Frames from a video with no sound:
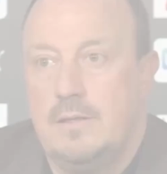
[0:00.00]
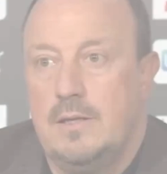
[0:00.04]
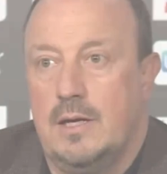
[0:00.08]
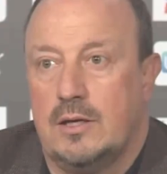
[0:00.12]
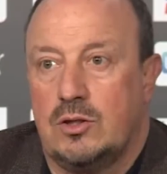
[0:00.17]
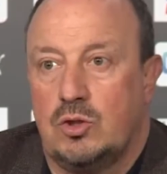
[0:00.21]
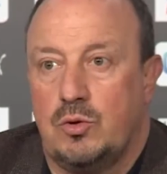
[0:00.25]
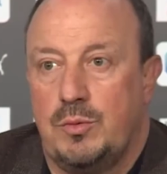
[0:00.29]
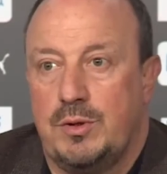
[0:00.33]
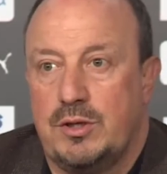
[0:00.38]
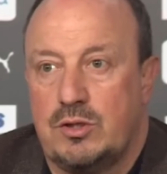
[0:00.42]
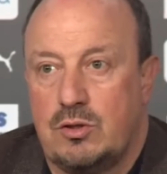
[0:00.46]

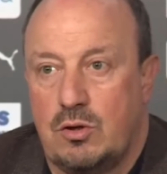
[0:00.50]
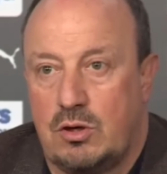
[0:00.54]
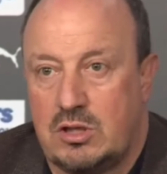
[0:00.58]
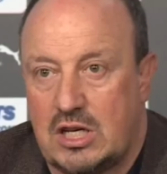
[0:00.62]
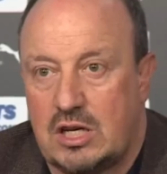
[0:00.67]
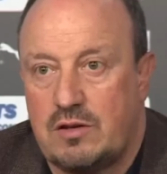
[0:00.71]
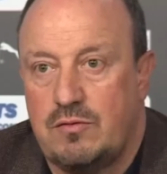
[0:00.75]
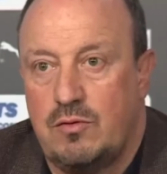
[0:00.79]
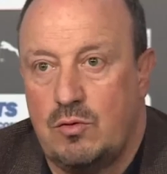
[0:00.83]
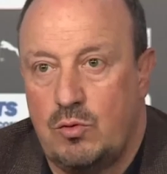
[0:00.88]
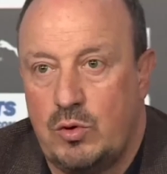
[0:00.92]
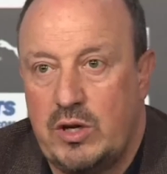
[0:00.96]
Yeah, to be
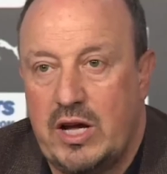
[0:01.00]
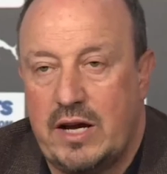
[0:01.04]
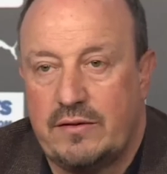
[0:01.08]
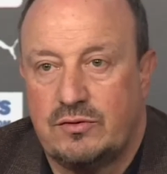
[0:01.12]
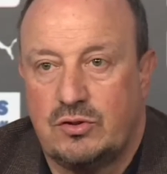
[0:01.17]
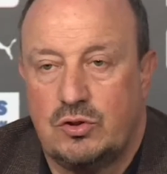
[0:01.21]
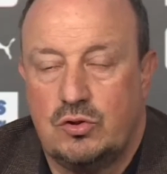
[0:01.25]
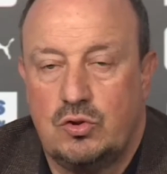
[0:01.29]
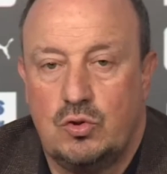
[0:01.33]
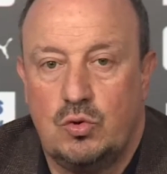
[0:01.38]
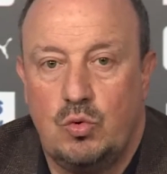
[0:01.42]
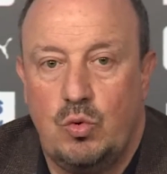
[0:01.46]
successful, we
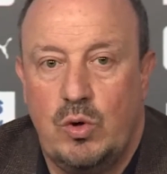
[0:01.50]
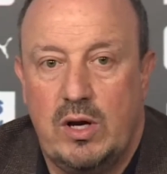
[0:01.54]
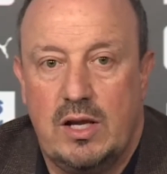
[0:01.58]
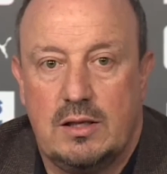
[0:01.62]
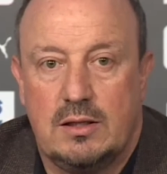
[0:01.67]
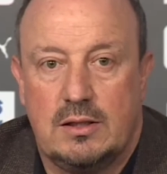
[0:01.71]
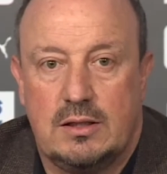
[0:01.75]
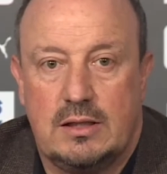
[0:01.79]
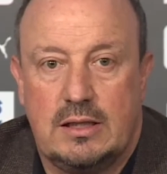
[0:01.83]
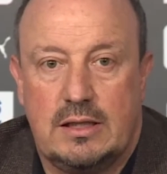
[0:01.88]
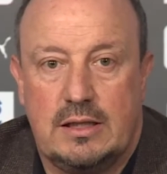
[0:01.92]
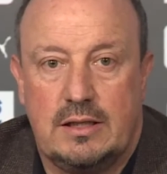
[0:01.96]
have to do
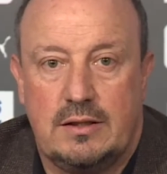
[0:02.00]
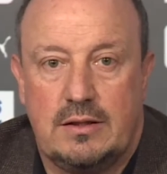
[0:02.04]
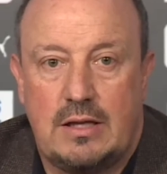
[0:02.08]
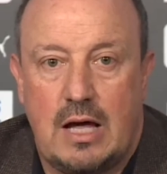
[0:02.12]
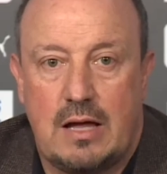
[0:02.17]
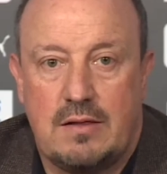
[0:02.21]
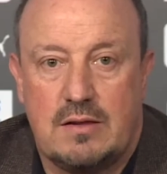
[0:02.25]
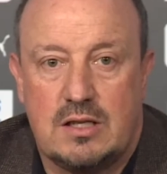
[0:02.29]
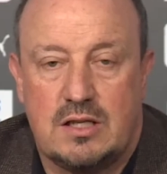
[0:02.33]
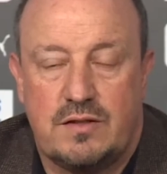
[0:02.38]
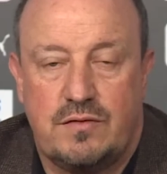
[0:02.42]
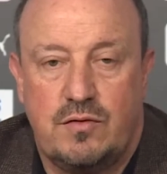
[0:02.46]
well. Uh,
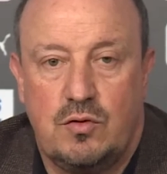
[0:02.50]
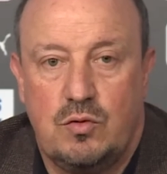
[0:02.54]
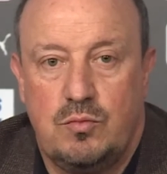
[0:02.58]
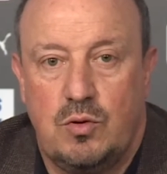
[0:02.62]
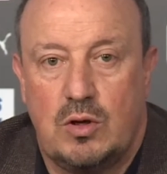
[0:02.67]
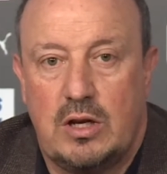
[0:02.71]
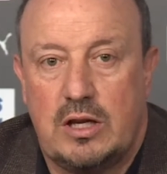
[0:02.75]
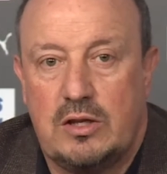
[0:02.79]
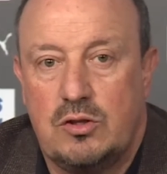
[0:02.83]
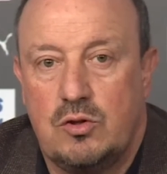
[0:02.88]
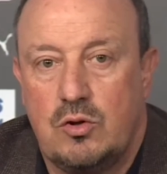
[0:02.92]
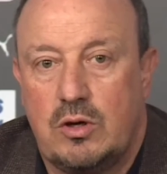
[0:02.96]
that is
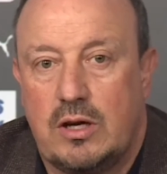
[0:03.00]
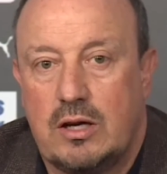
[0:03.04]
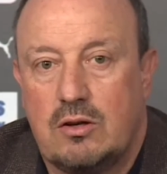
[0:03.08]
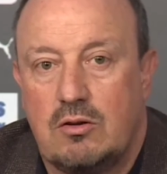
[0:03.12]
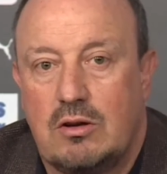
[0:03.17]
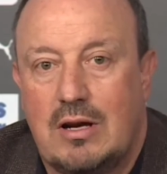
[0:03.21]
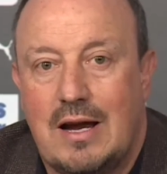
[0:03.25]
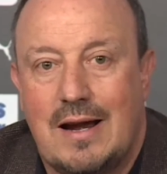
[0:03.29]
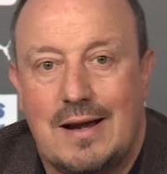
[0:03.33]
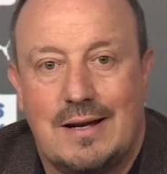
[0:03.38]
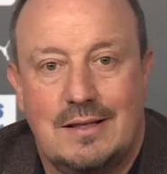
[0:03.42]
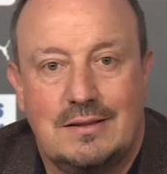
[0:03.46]
football, and you
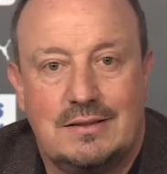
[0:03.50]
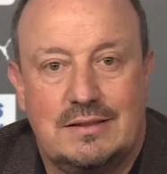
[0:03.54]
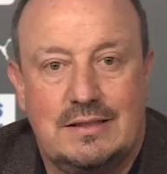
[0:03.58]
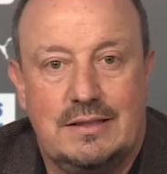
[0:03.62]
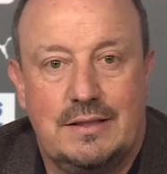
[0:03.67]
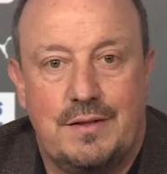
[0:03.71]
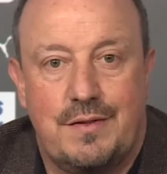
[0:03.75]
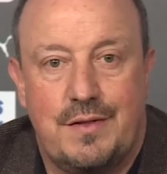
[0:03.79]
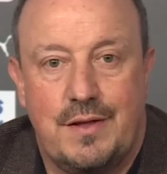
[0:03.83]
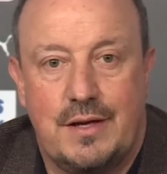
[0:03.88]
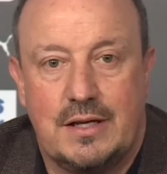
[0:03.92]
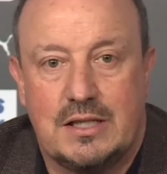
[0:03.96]
cannot
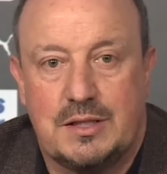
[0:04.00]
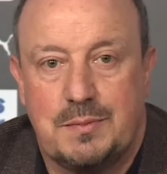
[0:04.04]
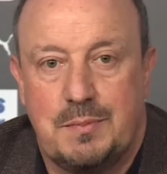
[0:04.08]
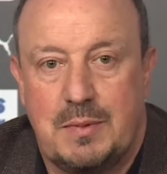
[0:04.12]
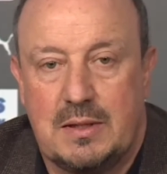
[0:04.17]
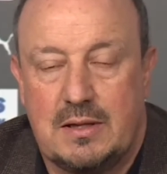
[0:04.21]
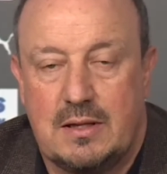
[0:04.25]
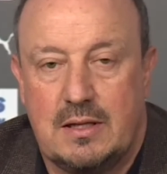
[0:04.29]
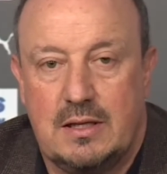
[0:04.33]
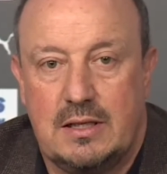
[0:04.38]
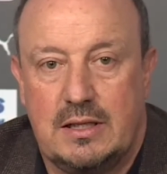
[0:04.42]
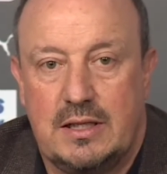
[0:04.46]
guarantee things.
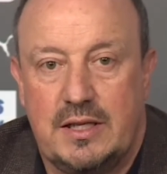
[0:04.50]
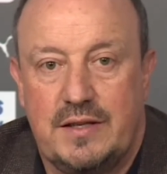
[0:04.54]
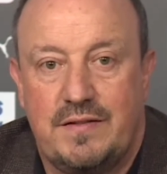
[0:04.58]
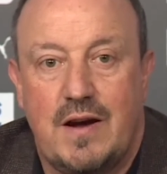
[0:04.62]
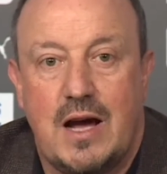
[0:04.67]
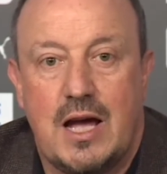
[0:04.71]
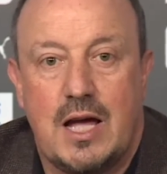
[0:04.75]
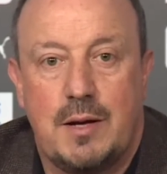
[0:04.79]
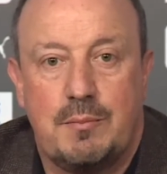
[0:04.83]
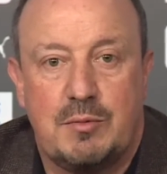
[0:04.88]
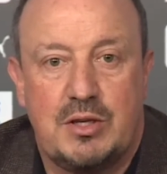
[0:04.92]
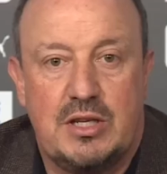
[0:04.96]
But
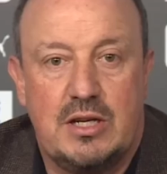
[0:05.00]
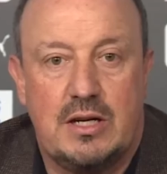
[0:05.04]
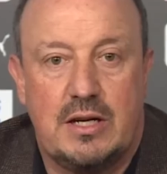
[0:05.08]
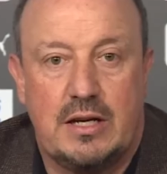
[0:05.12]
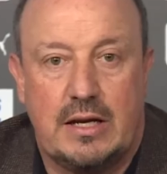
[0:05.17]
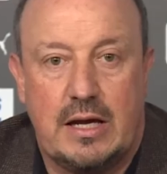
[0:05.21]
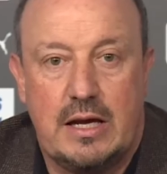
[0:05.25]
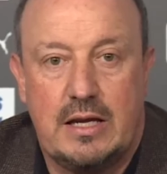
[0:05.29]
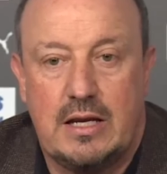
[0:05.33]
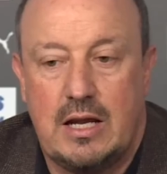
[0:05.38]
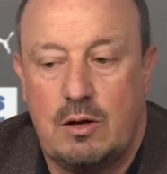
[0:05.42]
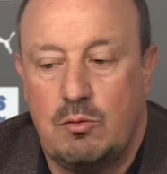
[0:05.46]
if I am here
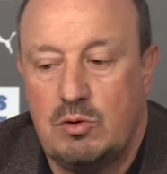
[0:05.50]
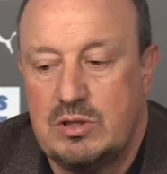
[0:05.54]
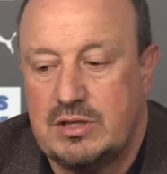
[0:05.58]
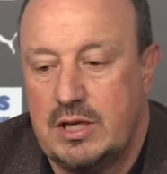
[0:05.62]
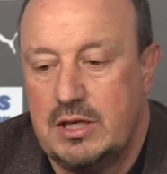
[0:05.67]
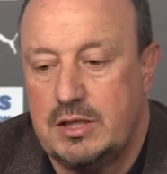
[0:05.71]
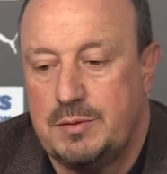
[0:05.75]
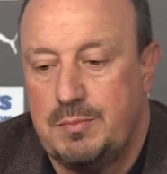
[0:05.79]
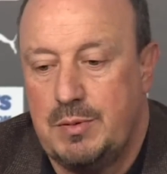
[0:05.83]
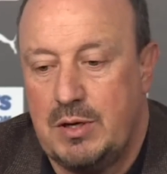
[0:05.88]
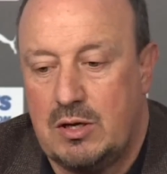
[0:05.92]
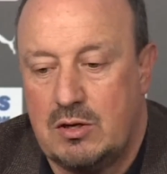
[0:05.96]
again, I will
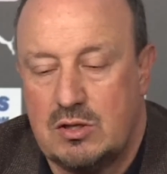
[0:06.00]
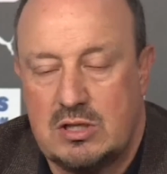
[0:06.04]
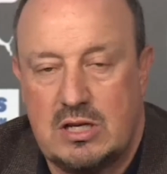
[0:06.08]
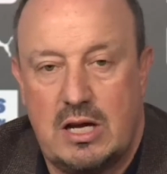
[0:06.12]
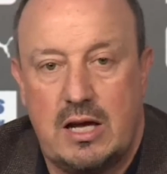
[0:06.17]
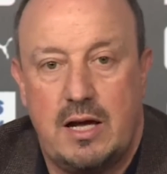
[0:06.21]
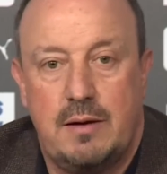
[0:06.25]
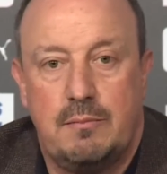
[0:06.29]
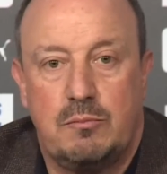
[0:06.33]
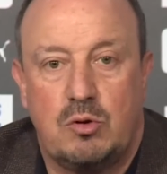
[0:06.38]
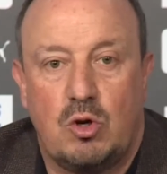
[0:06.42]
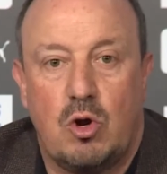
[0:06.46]
say it's because
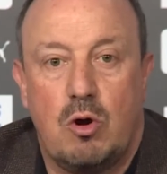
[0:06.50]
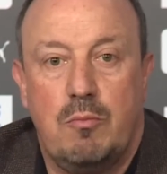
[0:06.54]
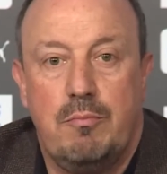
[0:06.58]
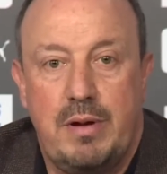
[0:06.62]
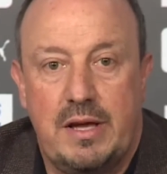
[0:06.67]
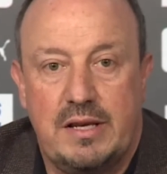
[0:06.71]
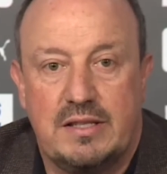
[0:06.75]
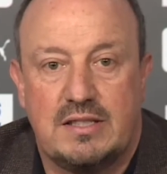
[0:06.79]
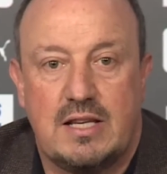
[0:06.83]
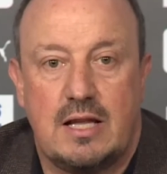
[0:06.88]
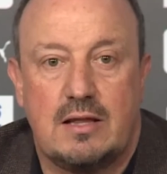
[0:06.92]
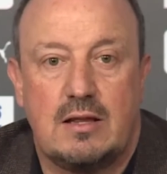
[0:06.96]
I am
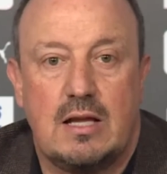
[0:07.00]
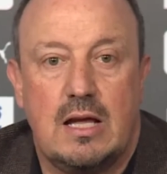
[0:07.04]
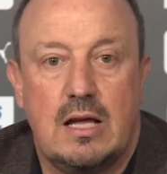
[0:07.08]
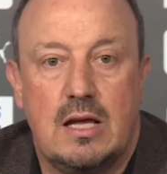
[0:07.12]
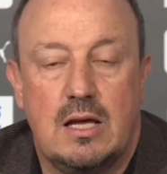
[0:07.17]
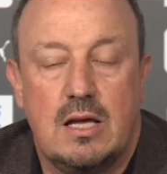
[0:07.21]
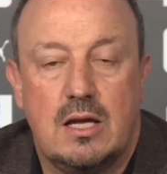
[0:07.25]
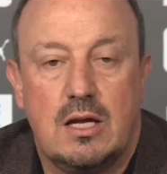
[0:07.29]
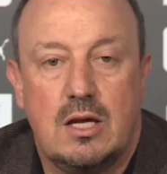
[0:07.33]
convinced that